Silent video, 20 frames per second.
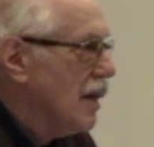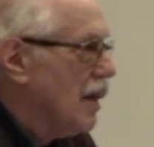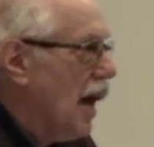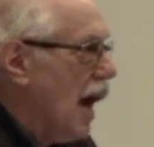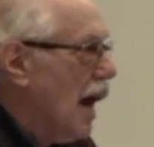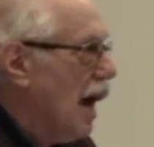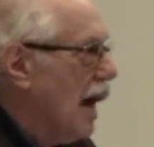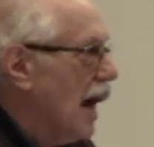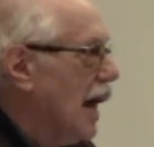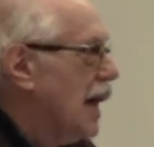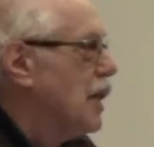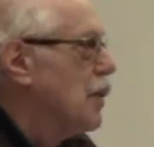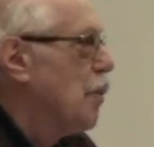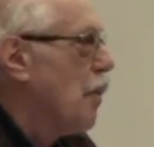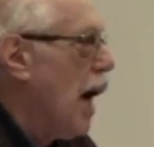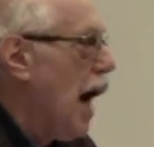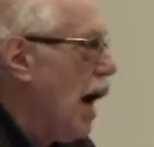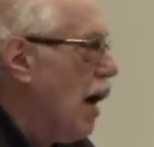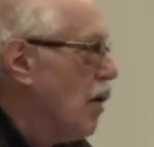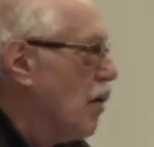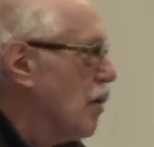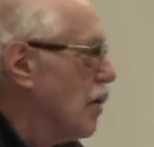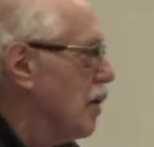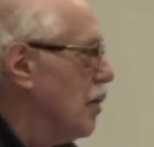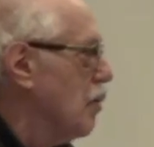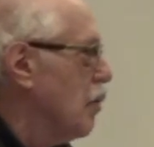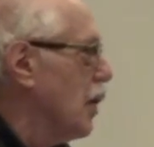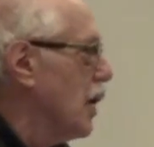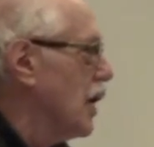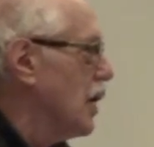and its power
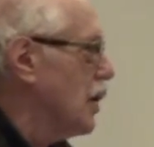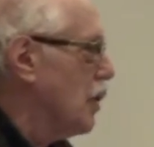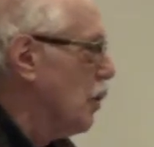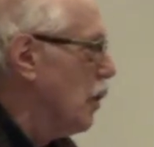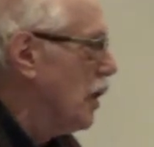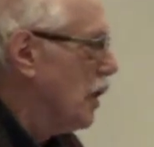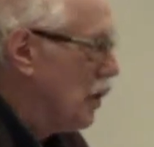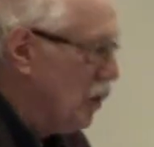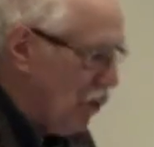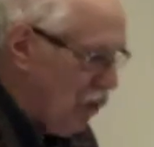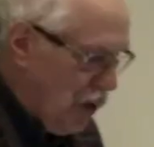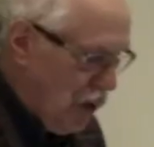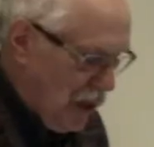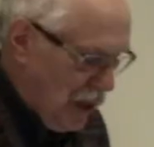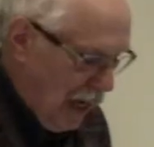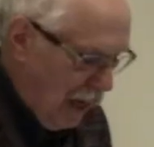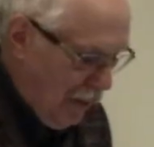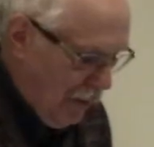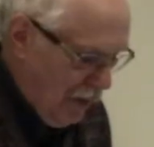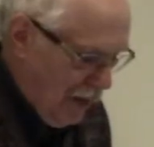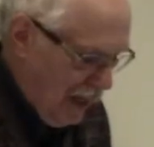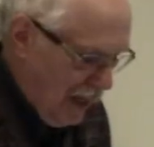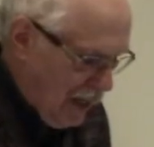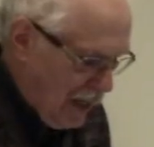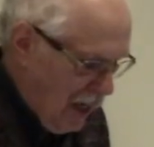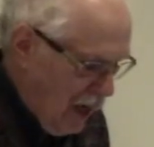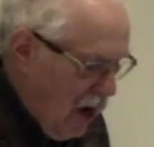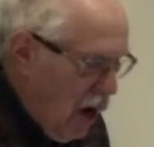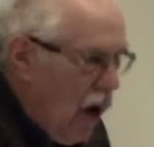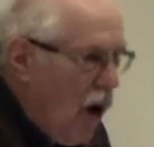and what it's doing to reshape
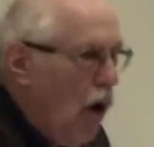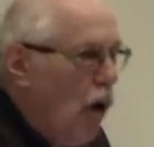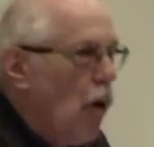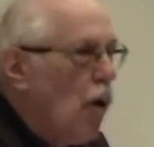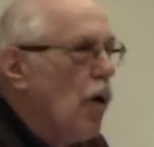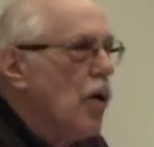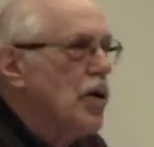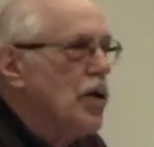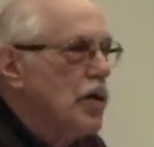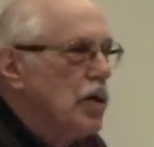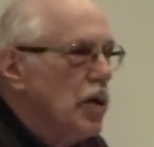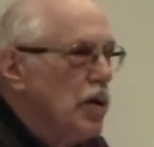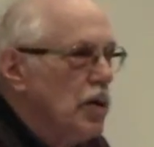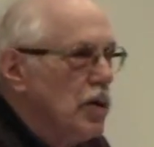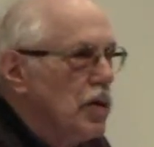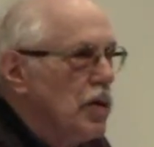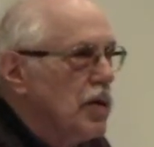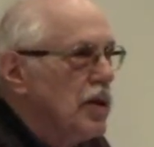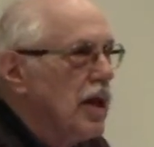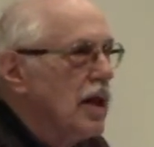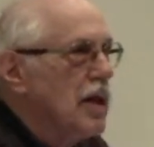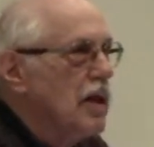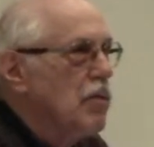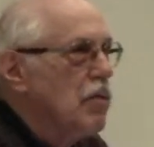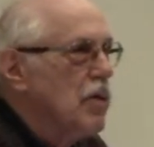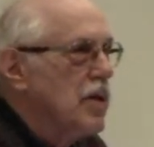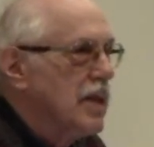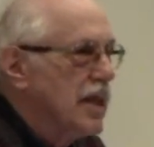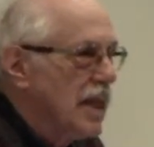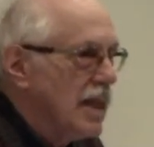things, or should you study
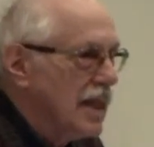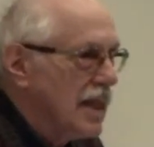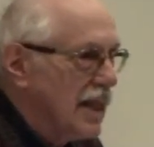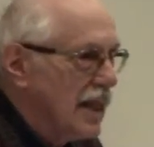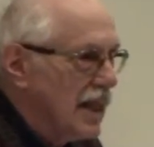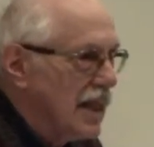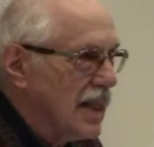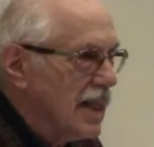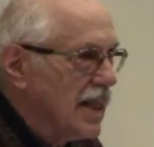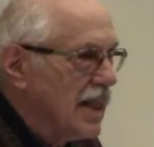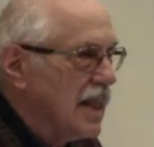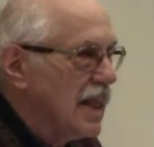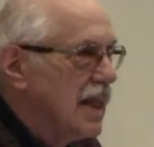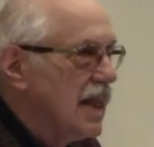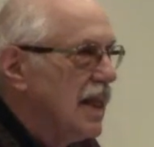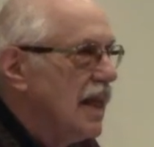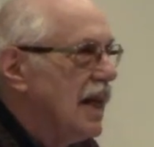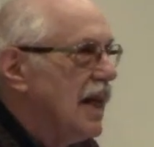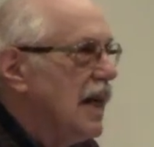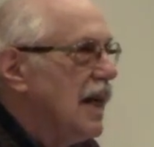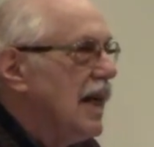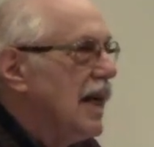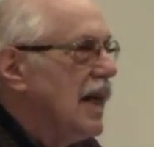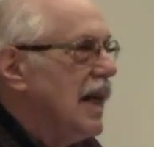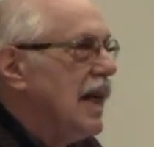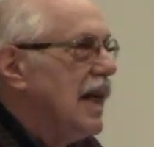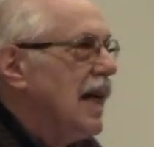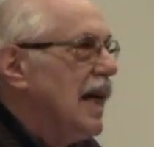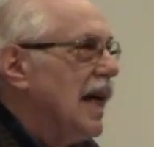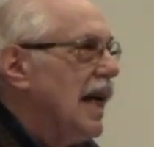resistance?
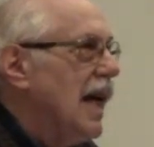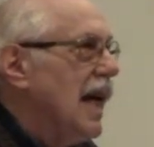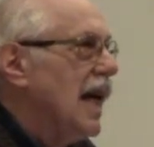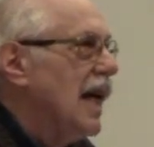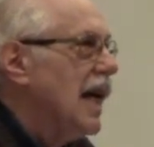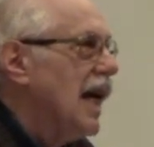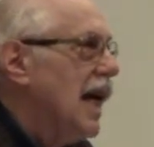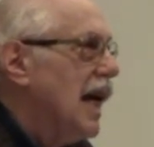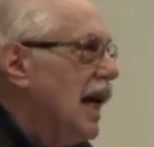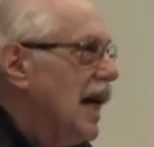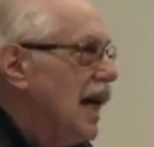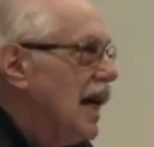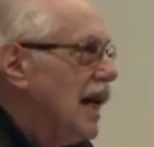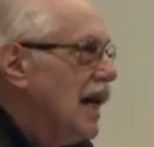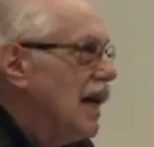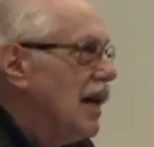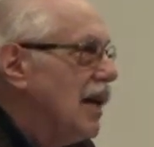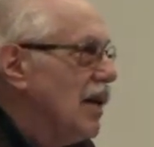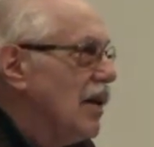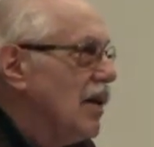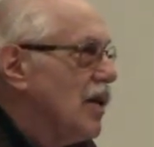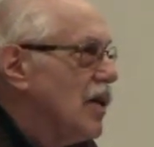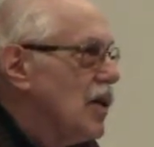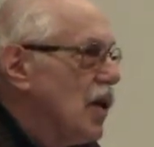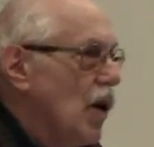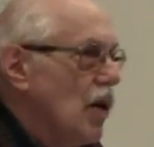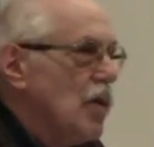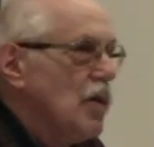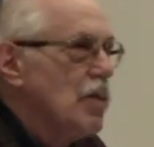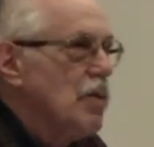And I
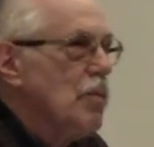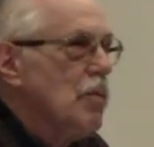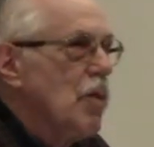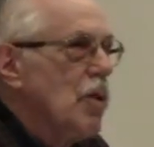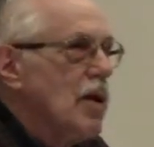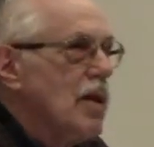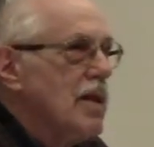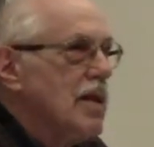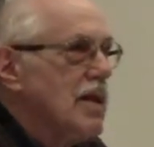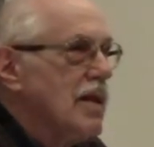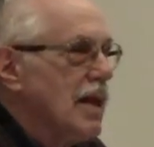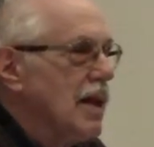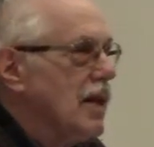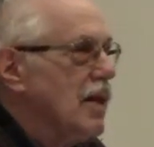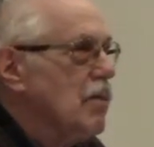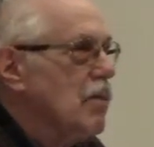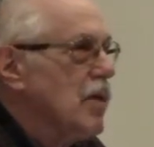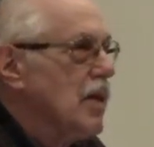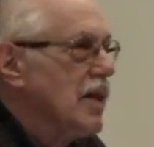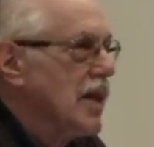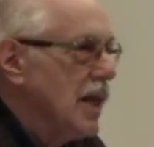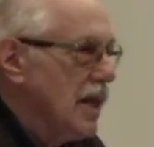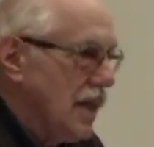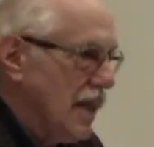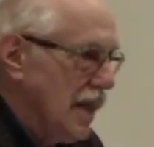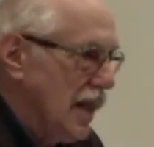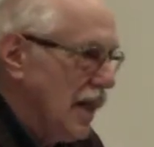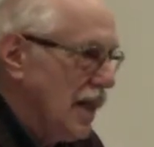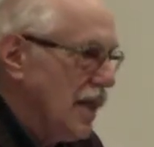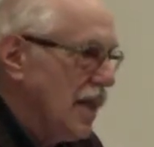chose more to study
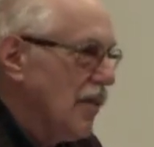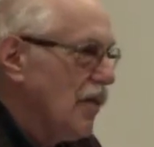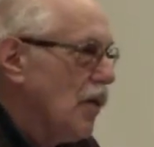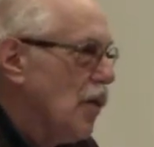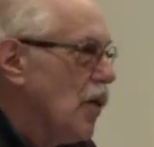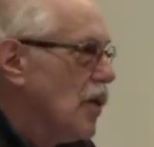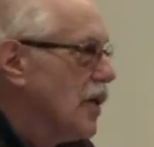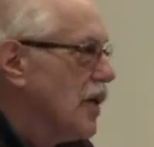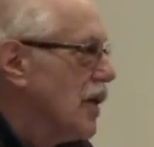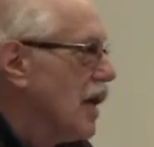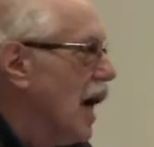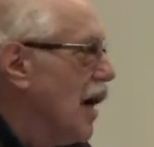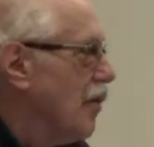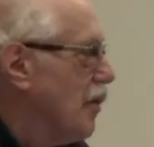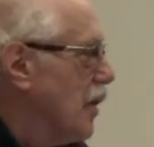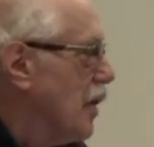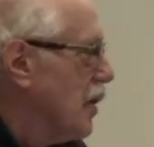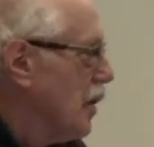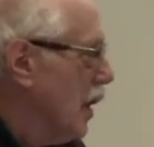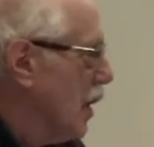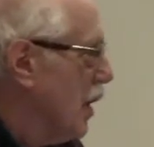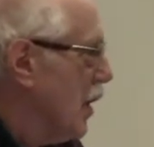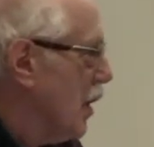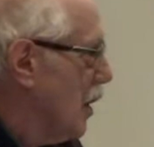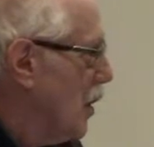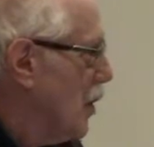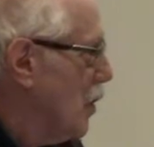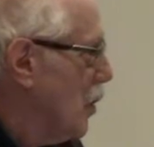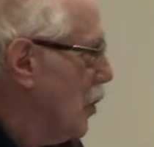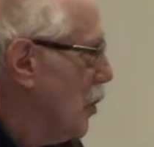resistance. Of course, you have to study
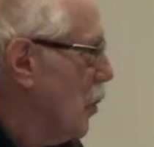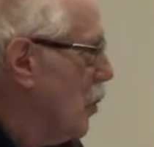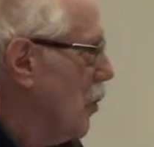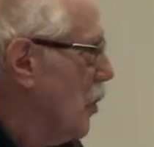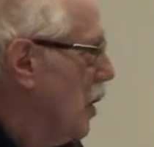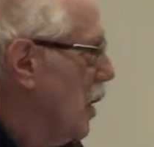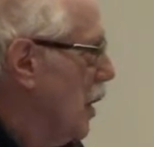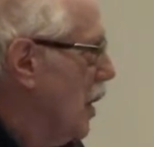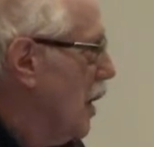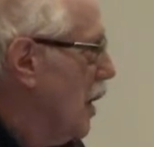the two